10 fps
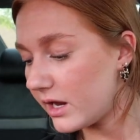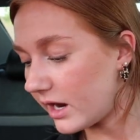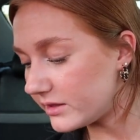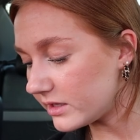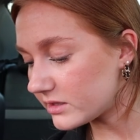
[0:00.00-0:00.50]

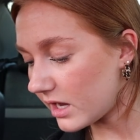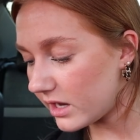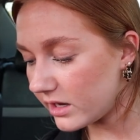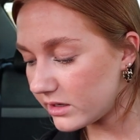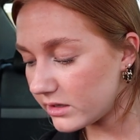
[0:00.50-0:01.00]
I think
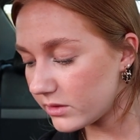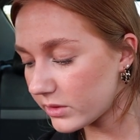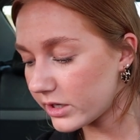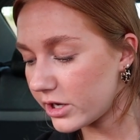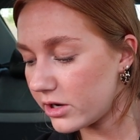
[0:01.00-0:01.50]
that
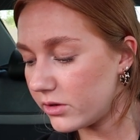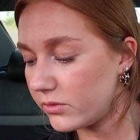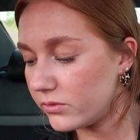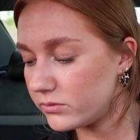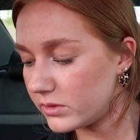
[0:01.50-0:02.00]
we're gonna
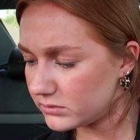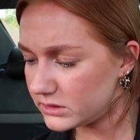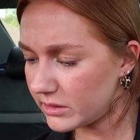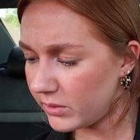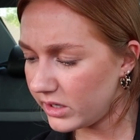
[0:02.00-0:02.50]
go
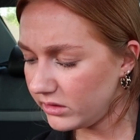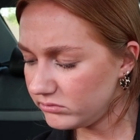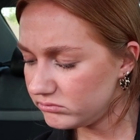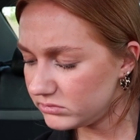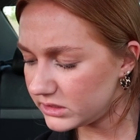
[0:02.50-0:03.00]
somewhere
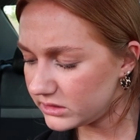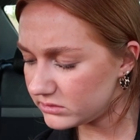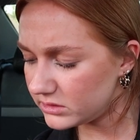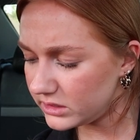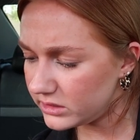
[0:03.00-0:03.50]
to
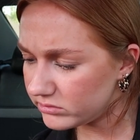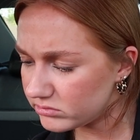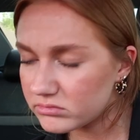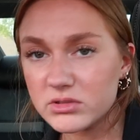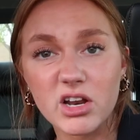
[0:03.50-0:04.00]
eat
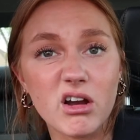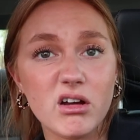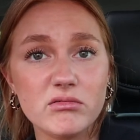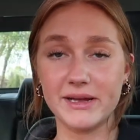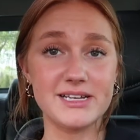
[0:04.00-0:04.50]

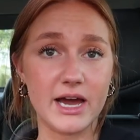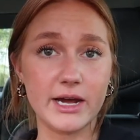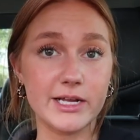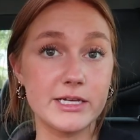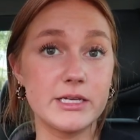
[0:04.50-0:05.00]
dinner. My
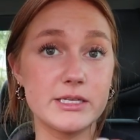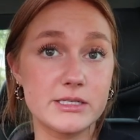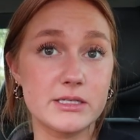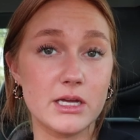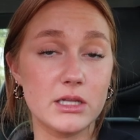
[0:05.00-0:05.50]
dad
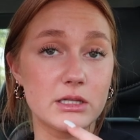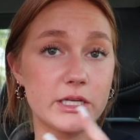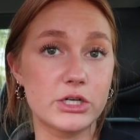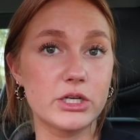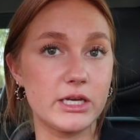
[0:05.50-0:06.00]
is
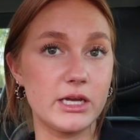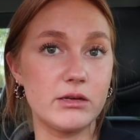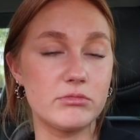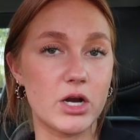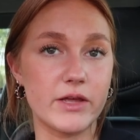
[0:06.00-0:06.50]

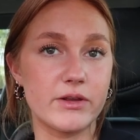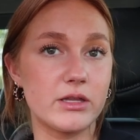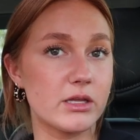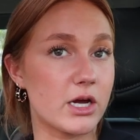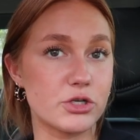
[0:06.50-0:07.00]
literally not even
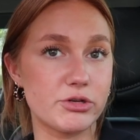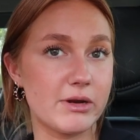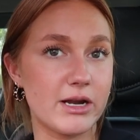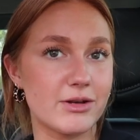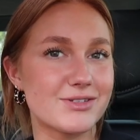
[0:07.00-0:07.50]
in the country
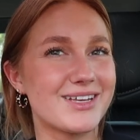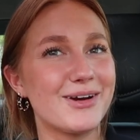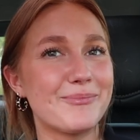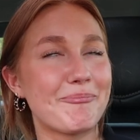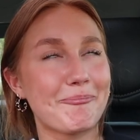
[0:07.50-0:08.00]
right now,
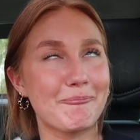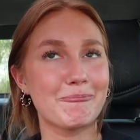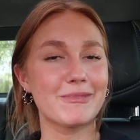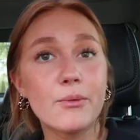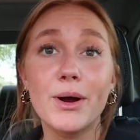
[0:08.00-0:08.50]
so
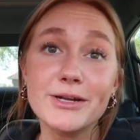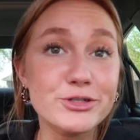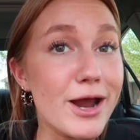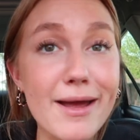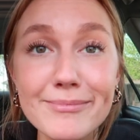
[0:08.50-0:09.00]
work
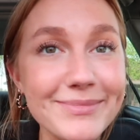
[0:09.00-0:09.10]
trip.